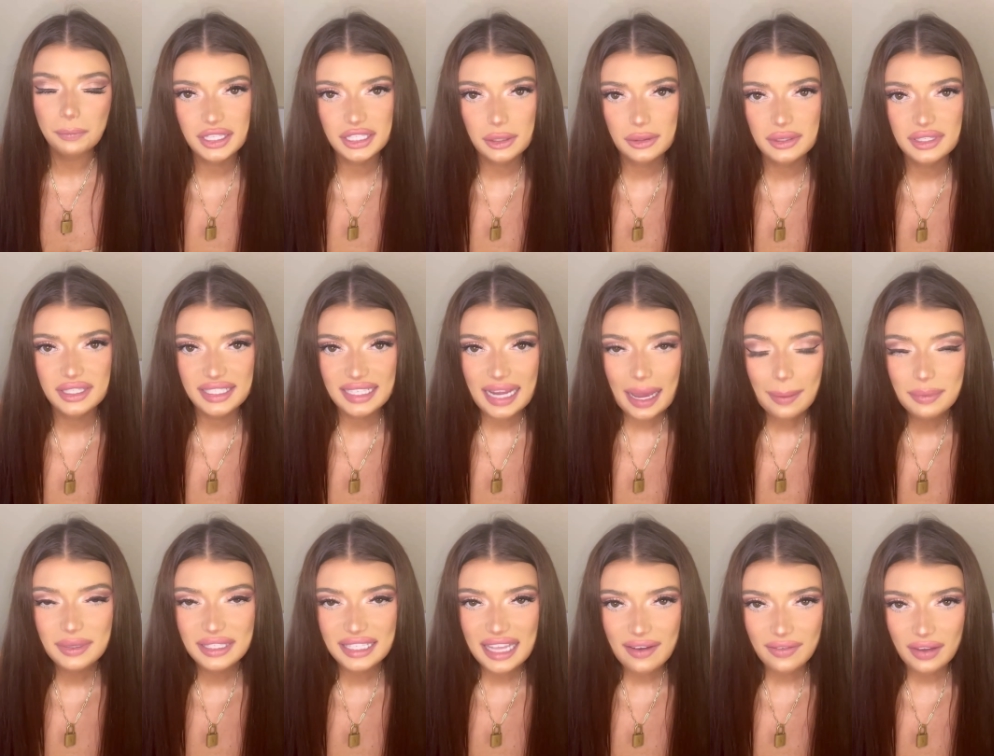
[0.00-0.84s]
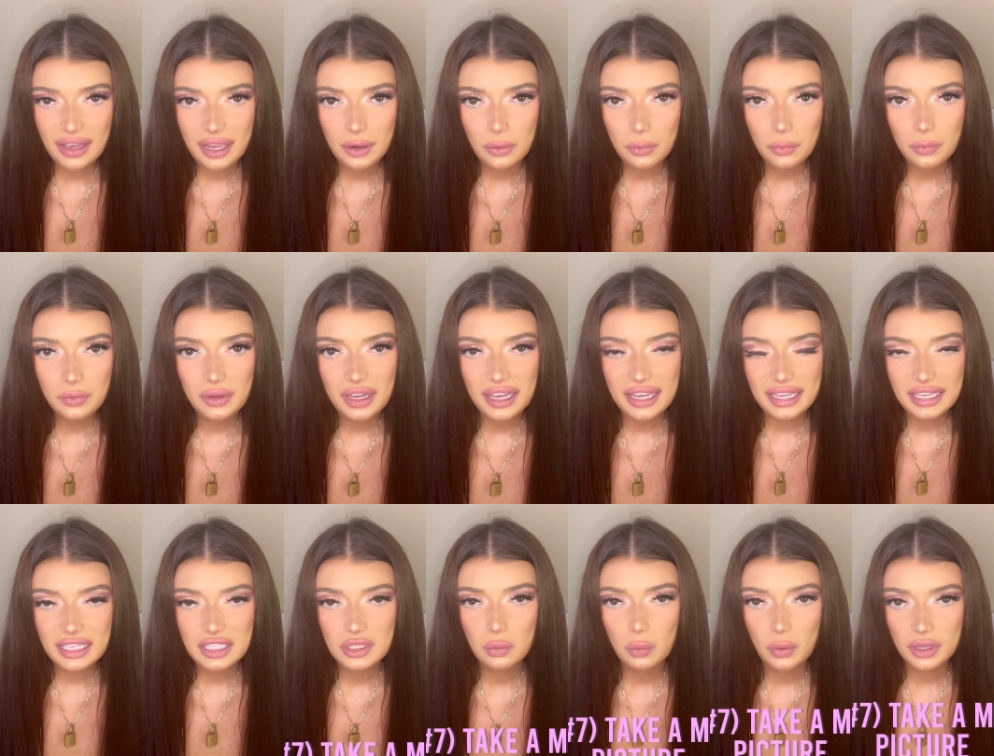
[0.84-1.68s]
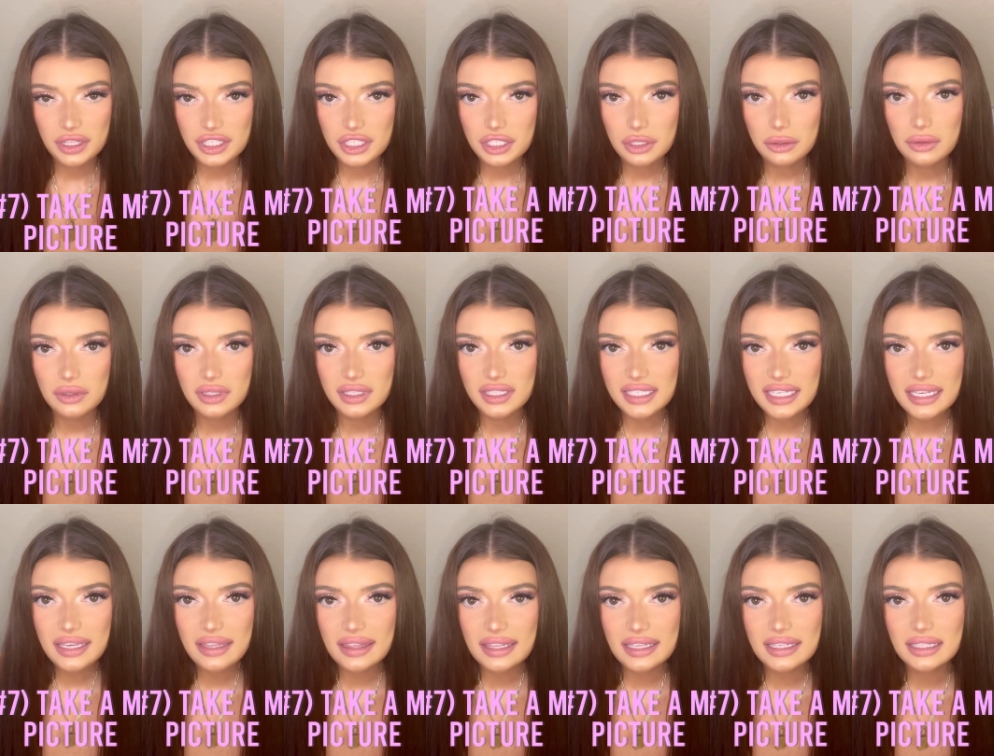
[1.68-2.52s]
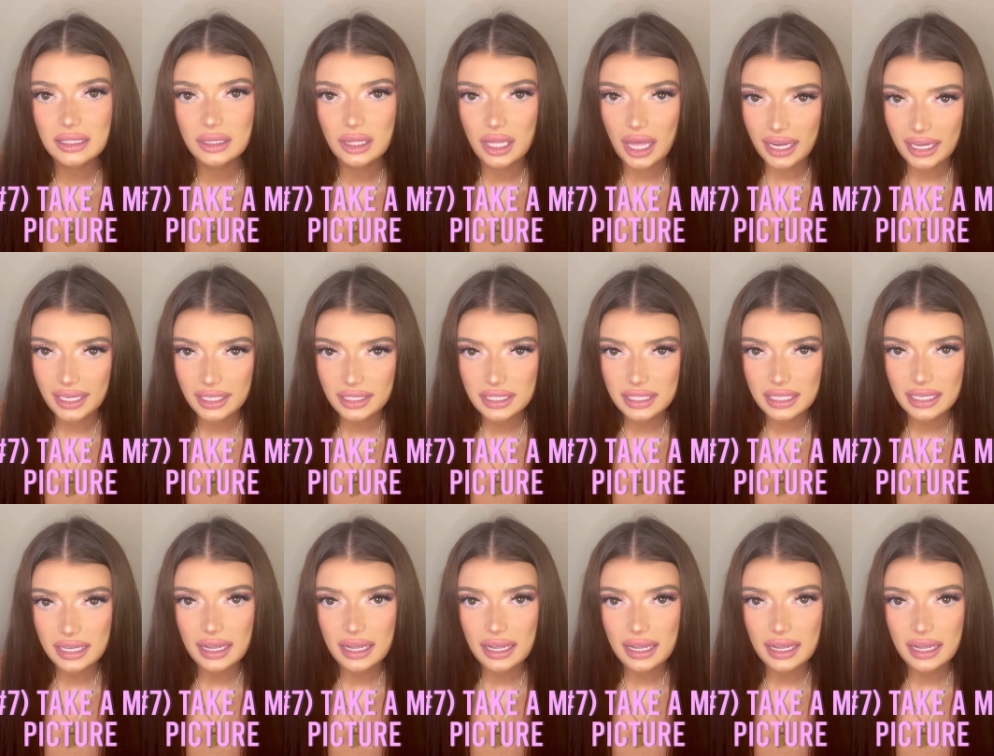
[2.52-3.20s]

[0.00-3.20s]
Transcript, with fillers: So step 7 is, once you see this light,